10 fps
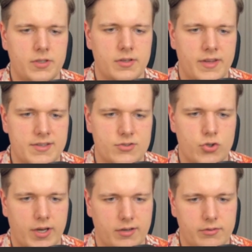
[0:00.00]
a nice
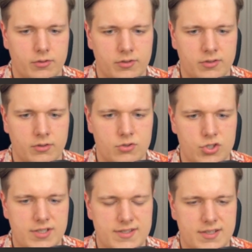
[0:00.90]
check on
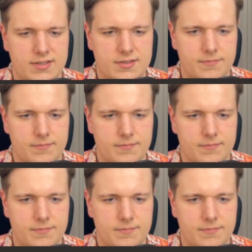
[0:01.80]
g6.